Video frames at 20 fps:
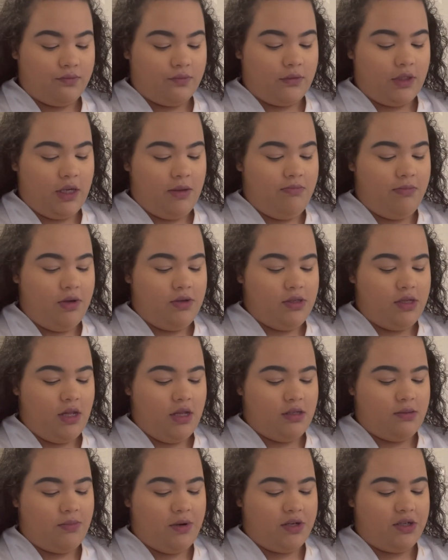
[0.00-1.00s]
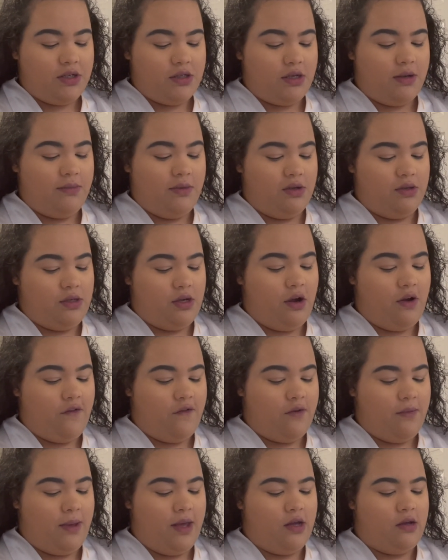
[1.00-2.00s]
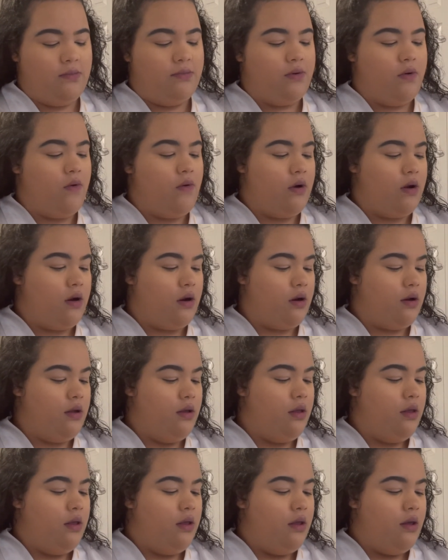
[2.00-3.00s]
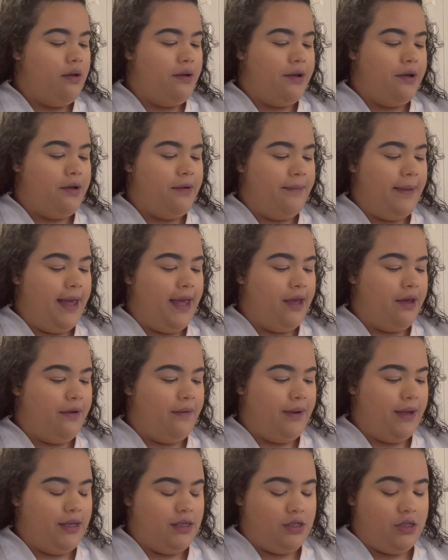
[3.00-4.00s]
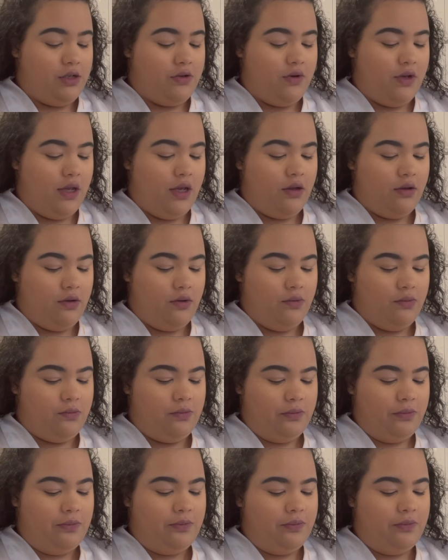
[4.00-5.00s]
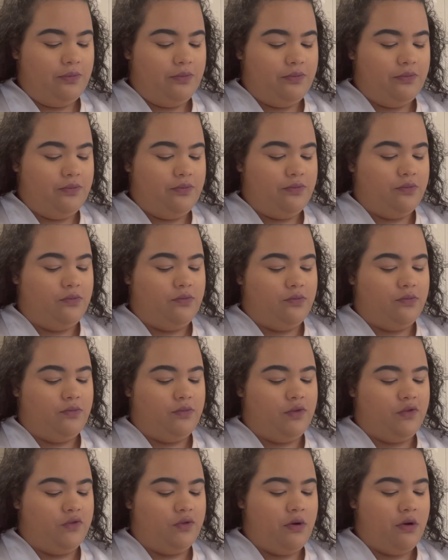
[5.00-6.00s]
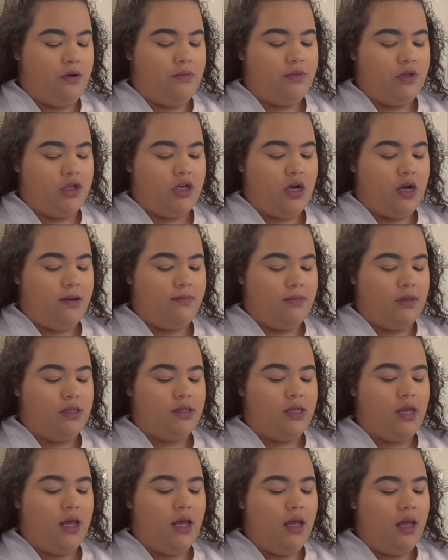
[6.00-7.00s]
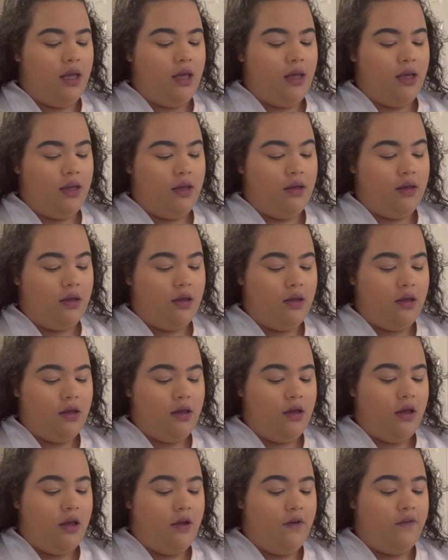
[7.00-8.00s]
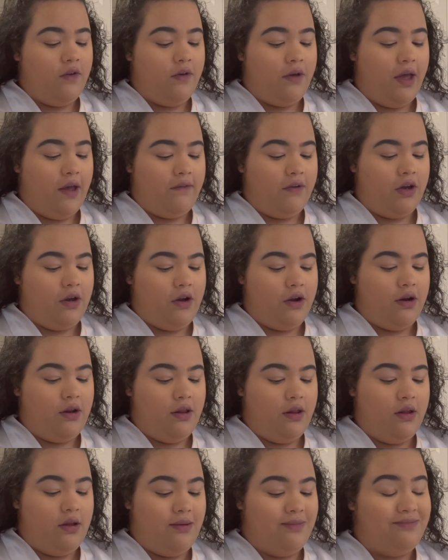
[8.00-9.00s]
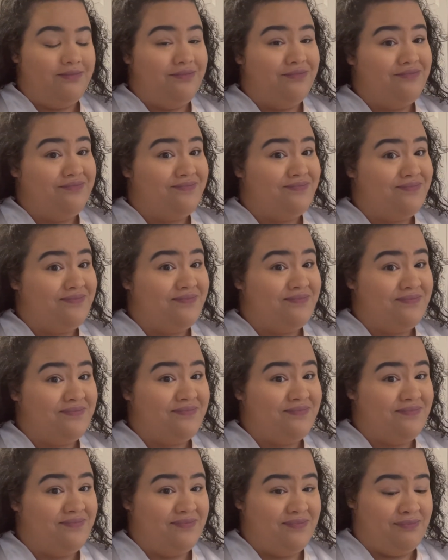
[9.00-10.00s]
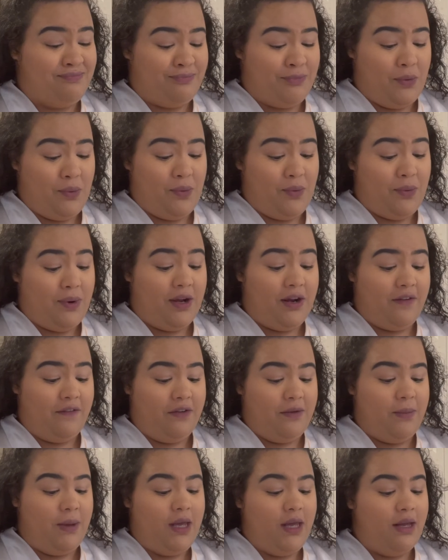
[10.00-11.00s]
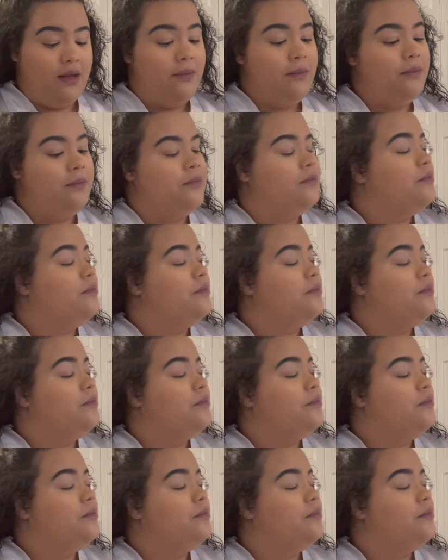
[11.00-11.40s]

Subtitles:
And most of these brushes I'm using are from e.l.f. or AOA Studio from Shop Miss A. If you haven't heard of them, where have you been?